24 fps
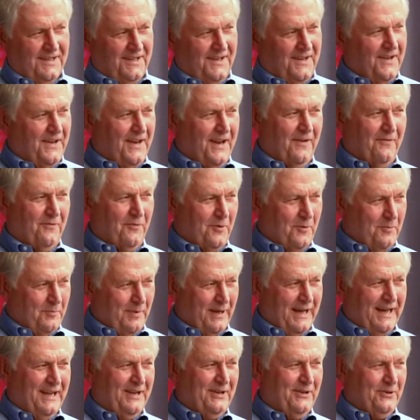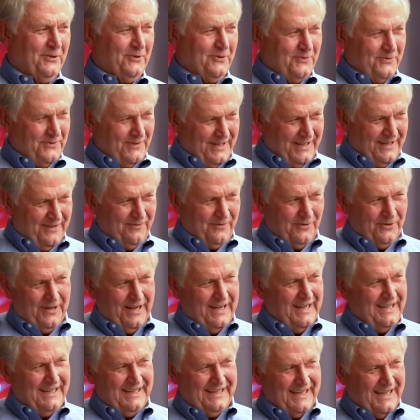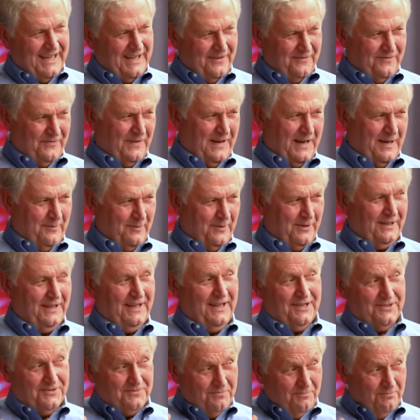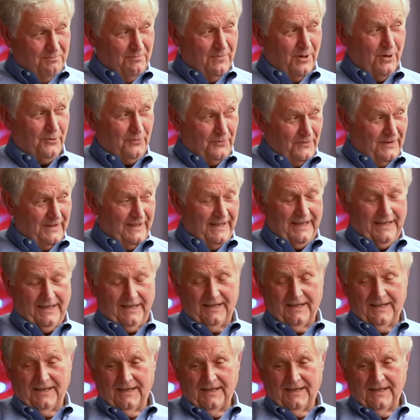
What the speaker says: Never Bondo, never any kind of fiberglass, molten lead.